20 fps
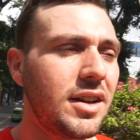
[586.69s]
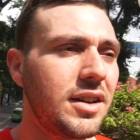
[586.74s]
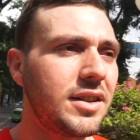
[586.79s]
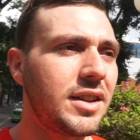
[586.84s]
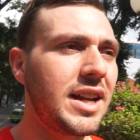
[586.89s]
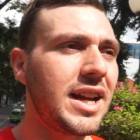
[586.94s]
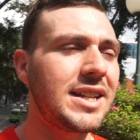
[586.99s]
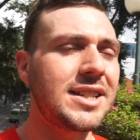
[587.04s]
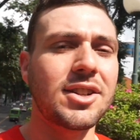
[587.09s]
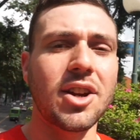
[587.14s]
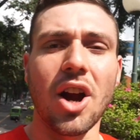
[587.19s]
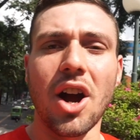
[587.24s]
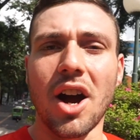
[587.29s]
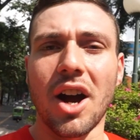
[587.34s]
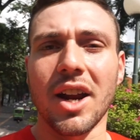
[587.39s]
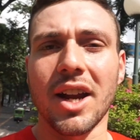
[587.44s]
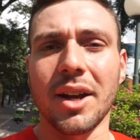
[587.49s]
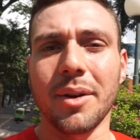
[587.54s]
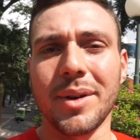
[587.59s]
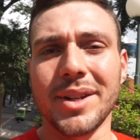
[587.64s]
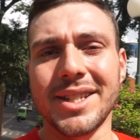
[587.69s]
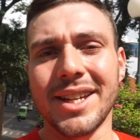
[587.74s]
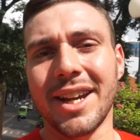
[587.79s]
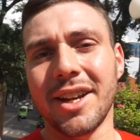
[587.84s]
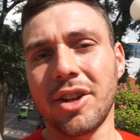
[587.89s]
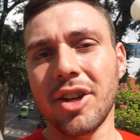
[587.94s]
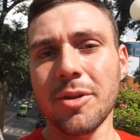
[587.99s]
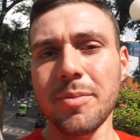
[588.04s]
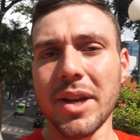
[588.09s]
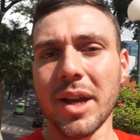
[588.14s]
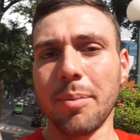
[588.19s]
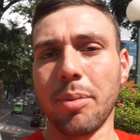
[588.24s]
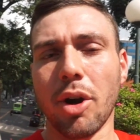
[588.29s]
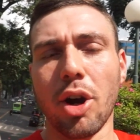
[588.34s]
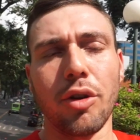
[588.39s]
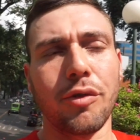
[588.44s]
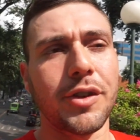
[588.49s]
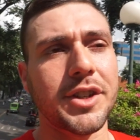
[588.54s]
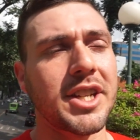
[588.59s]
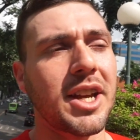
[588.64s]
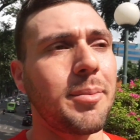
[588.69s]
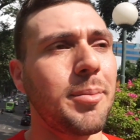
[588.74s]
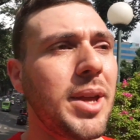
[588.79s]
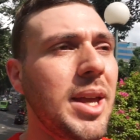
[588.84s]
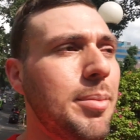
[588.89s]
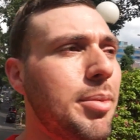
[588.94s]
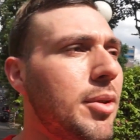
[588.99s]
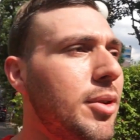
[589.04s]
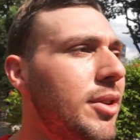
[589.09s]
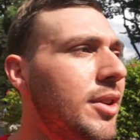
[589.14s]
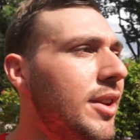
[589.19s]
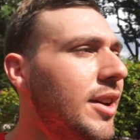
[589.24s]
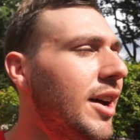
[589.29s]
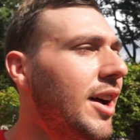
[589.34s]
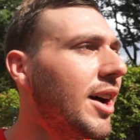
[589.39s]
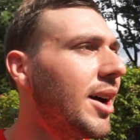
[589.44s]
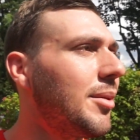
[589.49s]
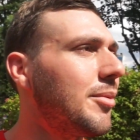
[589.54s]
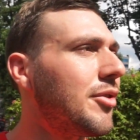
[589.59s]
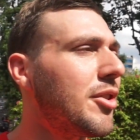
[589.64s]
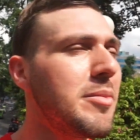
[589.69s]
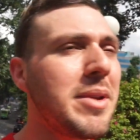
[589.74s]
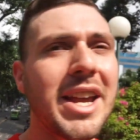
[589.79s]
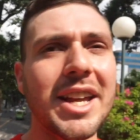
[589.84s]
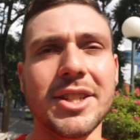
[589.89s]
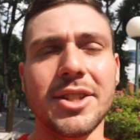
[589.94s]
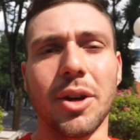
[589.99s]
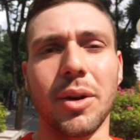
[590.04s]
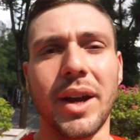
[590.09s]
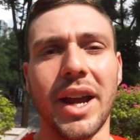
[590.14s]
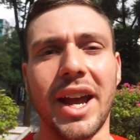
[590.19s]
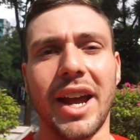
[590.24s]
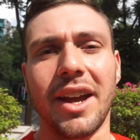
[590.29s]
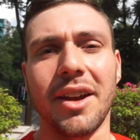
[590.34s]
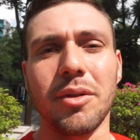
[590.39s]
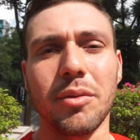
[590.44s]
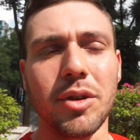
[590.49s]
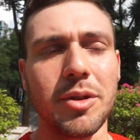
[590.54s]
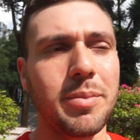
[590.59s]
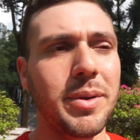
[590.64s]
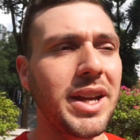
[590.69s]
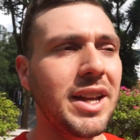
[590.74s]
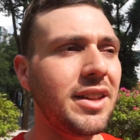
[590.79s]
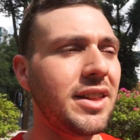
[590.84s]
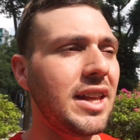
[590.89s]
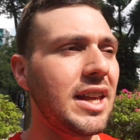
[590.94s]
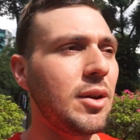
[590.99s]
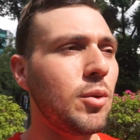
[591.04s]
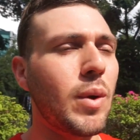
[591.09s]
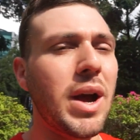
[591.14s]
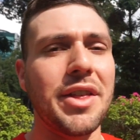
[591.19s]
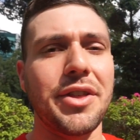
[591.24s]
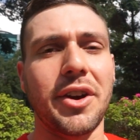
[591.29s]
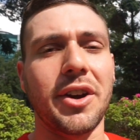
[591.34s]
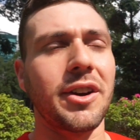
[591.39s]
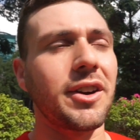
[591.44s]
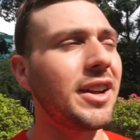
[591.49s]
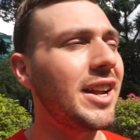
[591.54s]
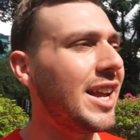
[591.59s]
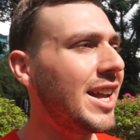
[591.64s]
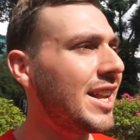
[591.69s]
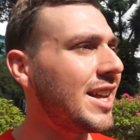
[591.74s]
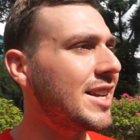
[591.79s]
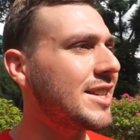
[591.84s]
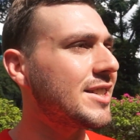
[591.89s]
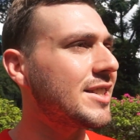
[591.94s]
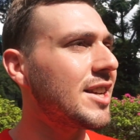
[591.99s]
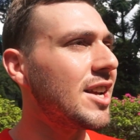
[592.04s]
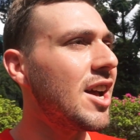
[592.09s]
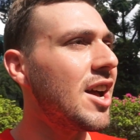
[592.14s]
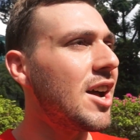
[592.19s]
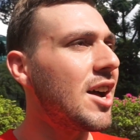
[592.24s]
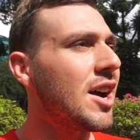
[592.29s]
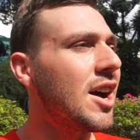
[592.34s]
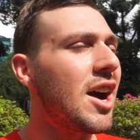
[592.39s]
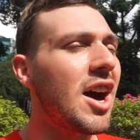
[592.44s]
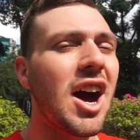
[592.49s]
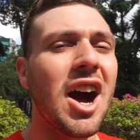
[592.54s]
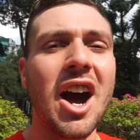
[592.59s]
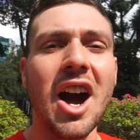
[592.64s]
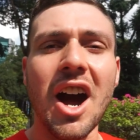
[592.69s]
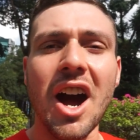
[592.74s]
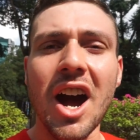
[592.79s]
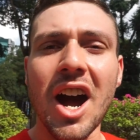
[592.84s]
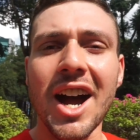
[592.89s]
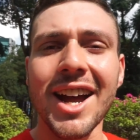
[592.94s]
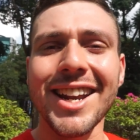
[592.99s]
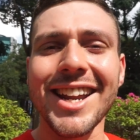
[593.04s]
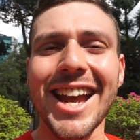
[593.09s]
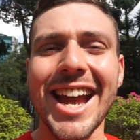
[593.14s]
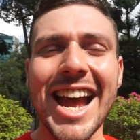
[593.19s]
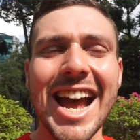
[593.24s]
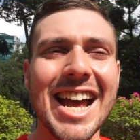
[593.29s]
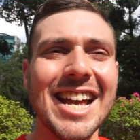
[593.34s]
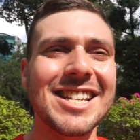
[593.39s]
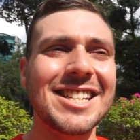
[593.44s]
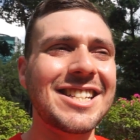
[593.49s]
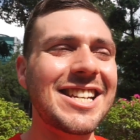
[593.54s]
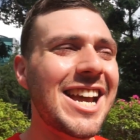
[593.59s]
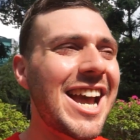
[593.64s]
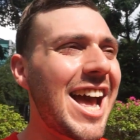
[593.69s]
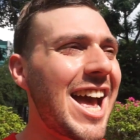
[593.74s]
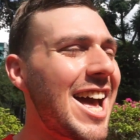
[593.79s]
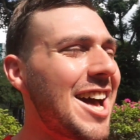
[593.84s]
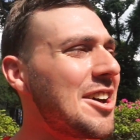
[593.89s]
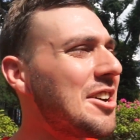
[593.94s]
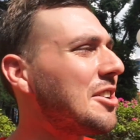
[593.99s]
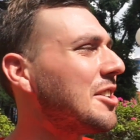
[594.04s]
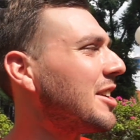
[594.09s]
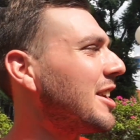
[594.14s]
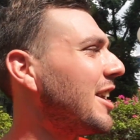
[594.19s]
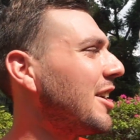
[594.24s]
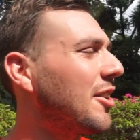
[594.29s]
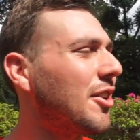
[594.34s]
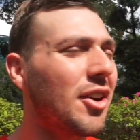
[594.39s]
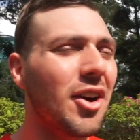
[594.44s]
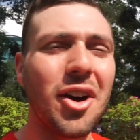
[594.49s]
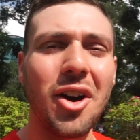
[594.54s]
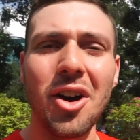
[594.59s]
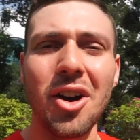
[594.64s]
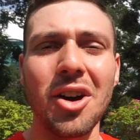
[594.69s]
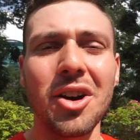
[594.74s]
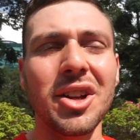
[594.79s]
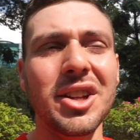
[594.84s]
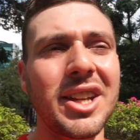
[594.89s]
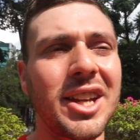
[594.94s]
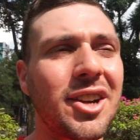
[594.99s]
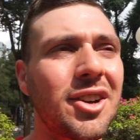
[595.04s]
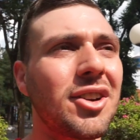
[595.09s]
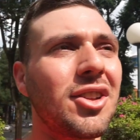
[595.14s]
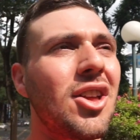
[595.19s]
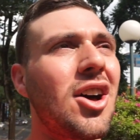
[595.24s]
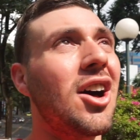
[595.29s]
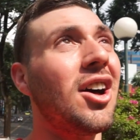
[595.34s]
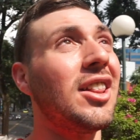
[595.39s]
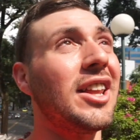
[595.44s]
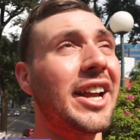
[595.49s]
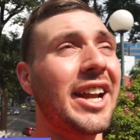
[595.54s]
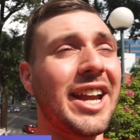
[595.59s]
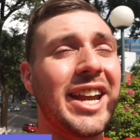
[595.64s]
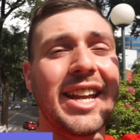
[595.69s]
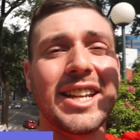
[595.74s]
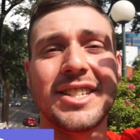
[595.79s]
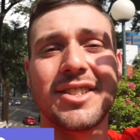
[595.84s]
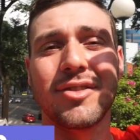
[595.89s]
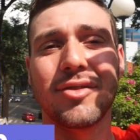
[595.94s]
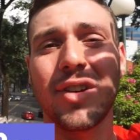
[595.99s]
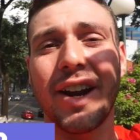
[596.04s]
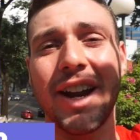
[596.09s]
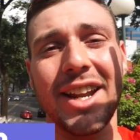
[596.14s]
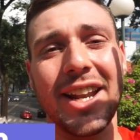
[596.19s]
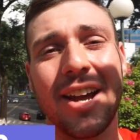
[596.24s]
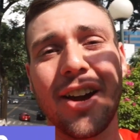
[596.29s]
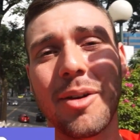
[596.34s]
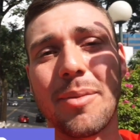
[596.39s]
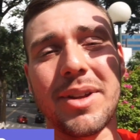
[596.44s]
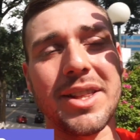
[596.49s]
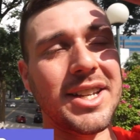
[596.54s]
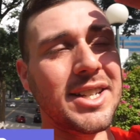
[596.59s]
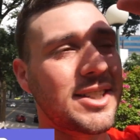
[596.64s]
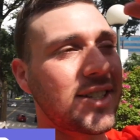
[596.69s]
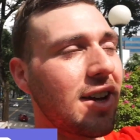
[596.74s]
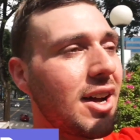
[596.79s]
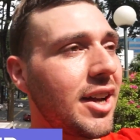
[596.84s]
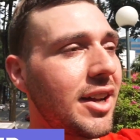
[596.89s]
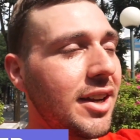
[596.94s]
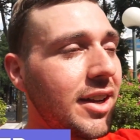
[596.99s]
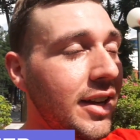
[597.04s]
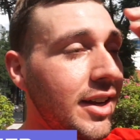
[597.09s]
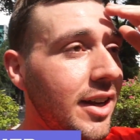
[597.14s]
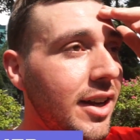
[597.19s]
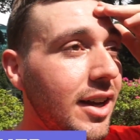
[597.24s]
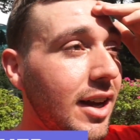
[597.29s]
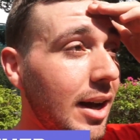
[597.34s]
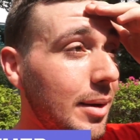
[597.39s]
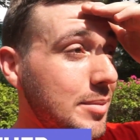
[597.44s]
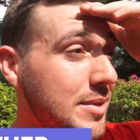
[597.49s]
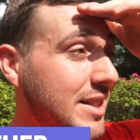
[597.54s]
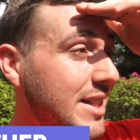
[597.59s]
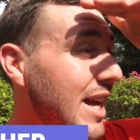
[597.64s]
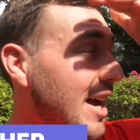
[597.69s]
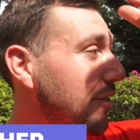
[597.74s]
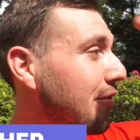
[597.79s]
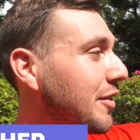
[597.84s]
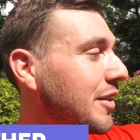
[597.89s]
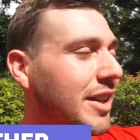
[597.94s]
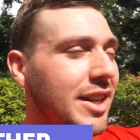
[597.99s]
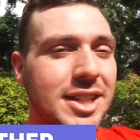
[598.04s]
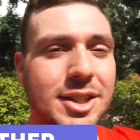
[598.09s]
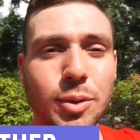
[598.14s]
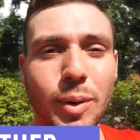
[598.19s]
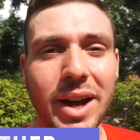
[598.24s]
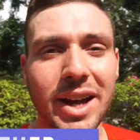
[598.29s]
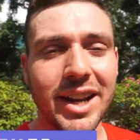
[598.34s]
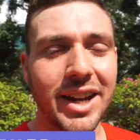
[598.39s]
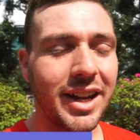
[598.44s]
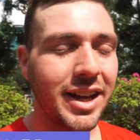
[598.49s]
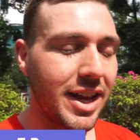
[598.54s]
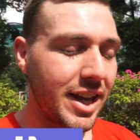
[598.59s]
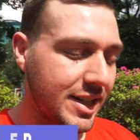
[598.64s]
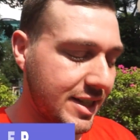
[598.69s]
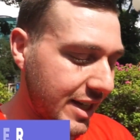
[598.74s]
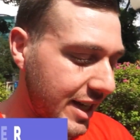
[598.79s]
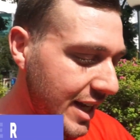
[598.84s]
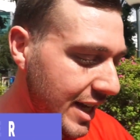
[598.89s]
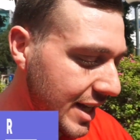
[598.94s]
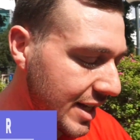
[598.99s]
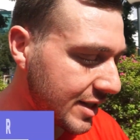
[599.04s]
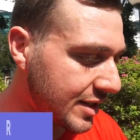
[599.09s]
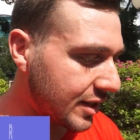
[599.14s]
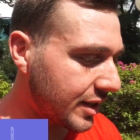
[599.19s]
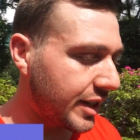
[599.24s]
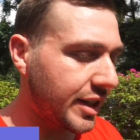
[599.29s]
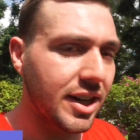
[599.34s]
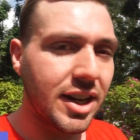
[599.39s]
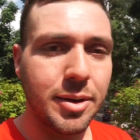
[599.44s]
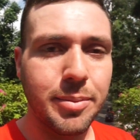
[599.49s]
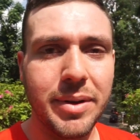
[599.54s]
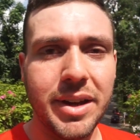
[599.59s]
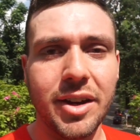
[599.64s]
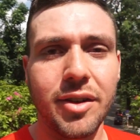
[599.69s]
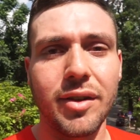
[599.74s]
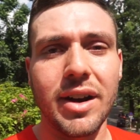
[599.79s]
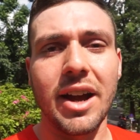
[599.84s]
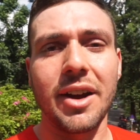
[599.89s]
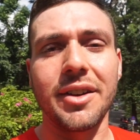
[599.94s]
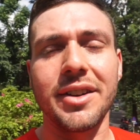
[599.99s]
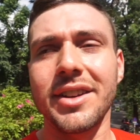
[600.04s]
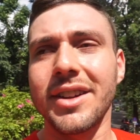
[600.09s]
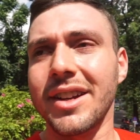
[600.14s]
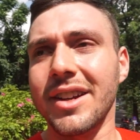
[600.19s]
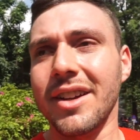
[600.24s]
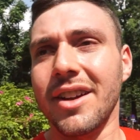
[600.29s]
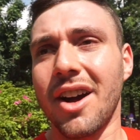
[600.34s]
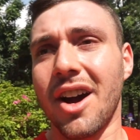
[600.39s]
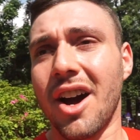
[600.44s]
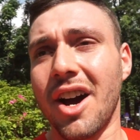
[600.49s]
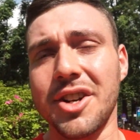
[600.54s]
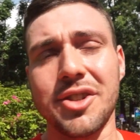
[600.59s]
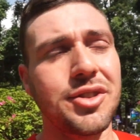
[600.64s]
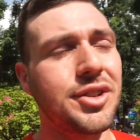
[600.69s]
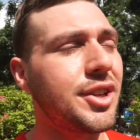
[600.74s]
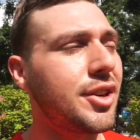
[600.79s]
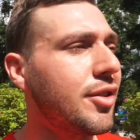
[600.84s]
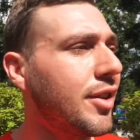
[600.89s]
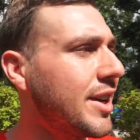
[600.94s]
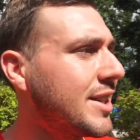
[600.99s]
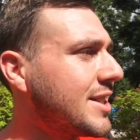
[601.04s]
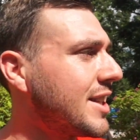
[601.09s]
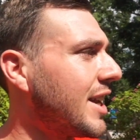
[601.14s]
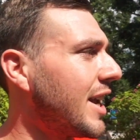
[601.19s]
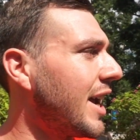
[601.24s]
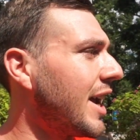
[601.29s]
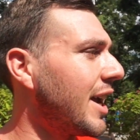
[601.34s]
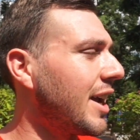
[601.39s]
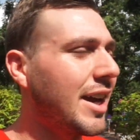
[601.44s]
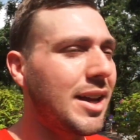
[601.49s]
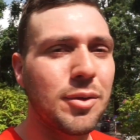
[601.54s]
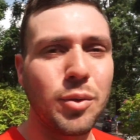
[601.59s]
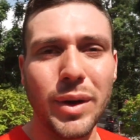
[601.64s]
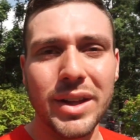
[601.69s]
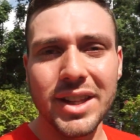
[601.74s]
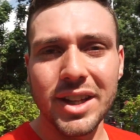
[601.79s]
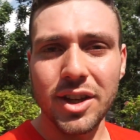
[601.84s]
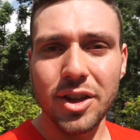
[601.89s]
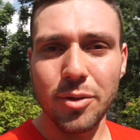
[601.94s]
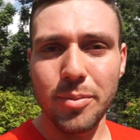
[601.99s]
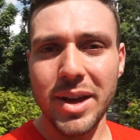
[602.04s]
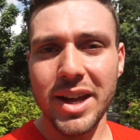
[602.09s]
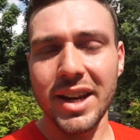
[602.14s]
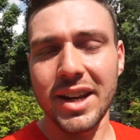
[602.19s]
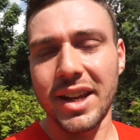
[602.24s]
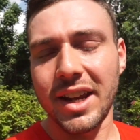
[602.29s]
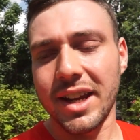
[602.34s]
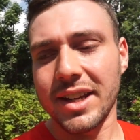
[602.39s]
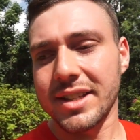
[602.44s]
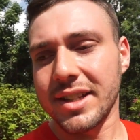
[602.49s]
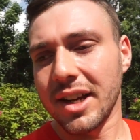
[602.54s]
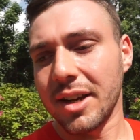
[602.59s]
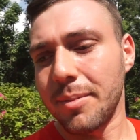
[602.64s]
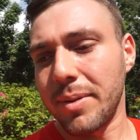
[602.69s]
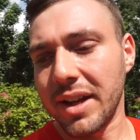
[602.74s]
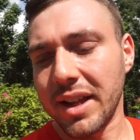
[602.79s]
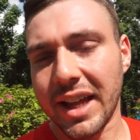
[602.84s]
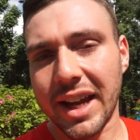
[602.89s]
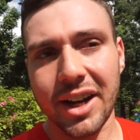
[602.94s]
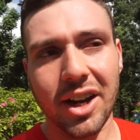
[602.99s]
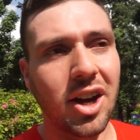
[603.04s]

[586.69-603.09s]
The next con, I would say, could be a pro for some people. For me, it's okay, would be the weather. It is hot as hell here all year long. Like, right now I'm in the sun. I'm definitely sweating. It's easily gonna be around 100 degrees today, and with the humidity, it's gonna be like